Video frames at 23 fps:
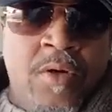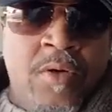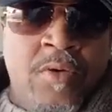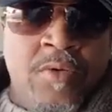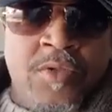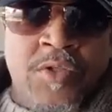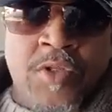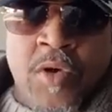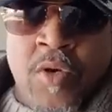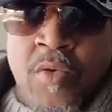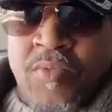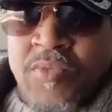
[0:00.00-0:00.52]

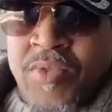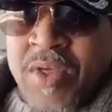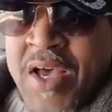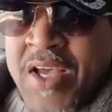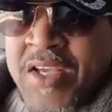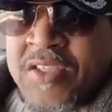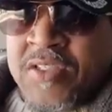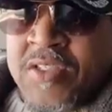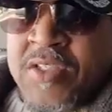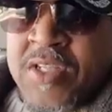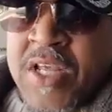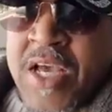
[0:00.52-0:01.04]
So
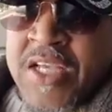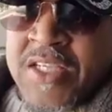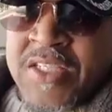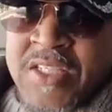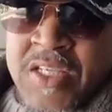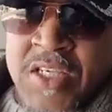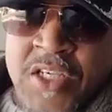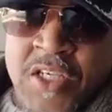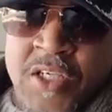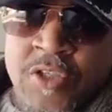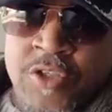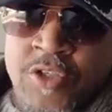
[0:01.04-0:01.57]
that's
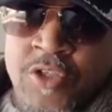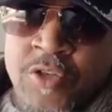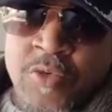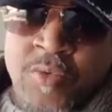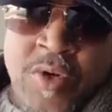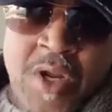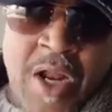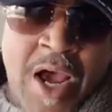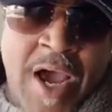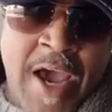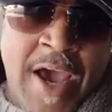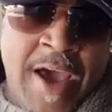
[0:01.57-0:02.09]
the issue
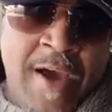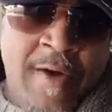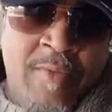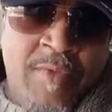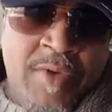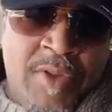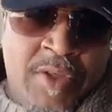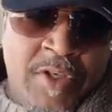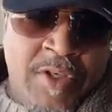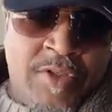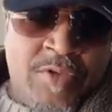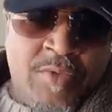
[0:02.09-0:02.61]
that I have
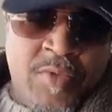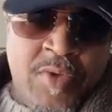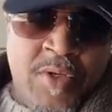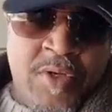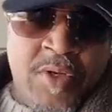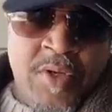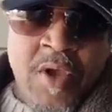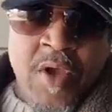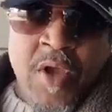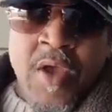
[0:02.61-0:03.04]
with this one.